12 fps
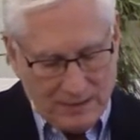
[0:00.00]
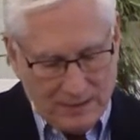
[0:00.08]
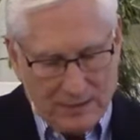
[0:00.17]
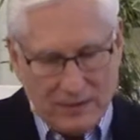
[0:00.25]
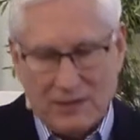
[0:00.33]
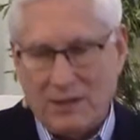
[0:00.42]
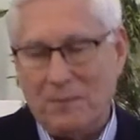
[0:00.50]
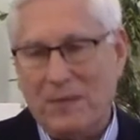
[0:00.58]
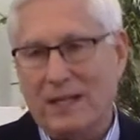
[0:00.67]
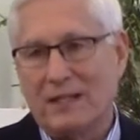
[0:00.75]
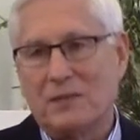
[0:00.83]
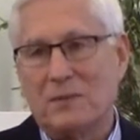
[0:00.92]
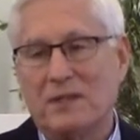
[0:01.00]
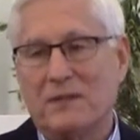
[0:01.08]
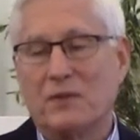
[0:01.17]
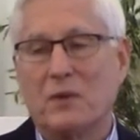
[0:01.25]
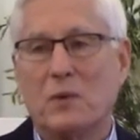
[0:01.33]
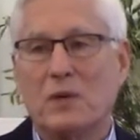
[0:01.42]
This is the biggest one,
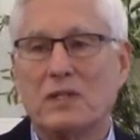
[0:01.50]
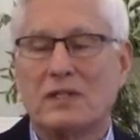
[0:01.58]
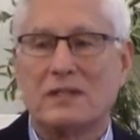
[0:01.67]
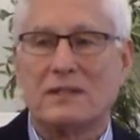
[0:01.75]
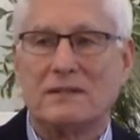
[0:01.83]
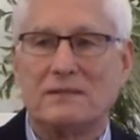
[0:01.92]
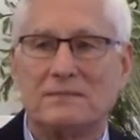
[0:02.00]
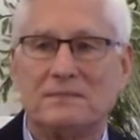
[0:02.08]
of course.